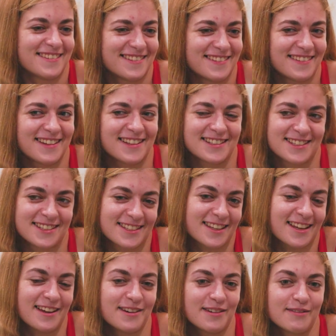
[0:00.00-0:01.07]

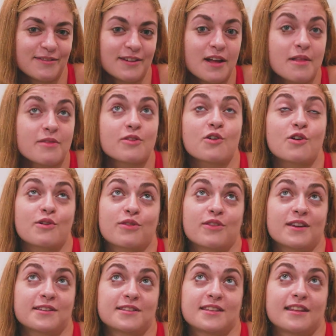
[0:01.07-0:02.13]
That's kind of, there are
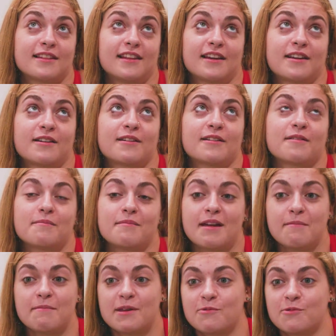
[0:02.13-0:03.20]
things that like
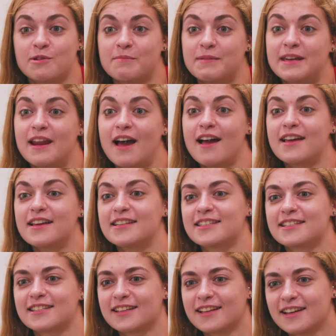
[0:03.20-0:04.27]
maybe would be
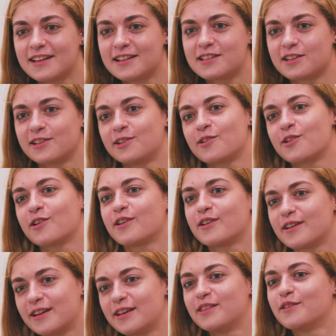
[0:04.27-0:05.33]
nice to
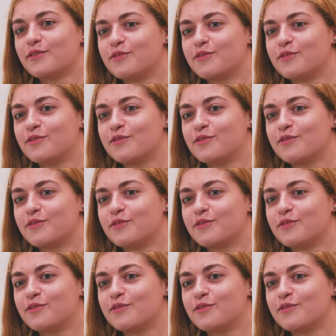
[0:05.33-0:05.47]
learn in the